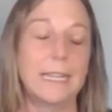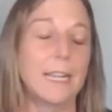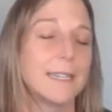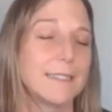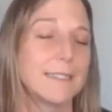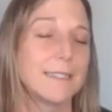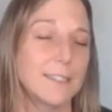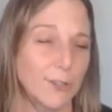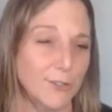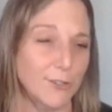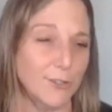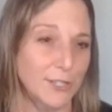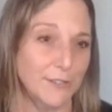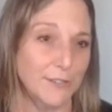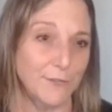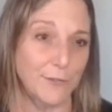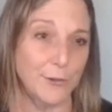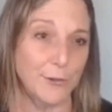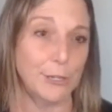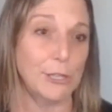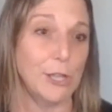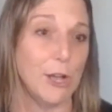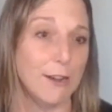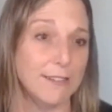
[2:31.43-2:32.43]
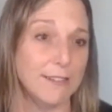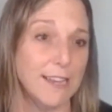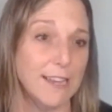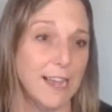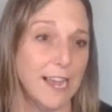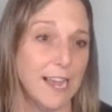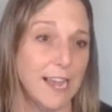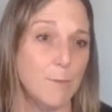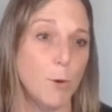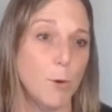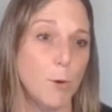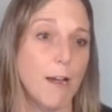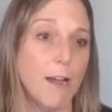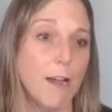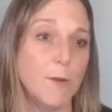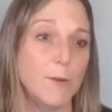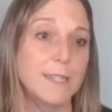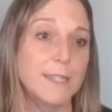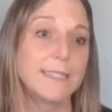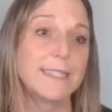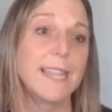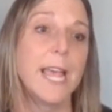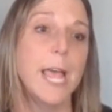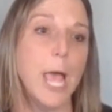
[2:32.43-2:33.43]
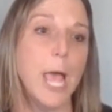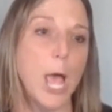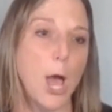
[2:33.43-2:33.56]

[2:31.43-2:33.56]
consultant for a long time, where I was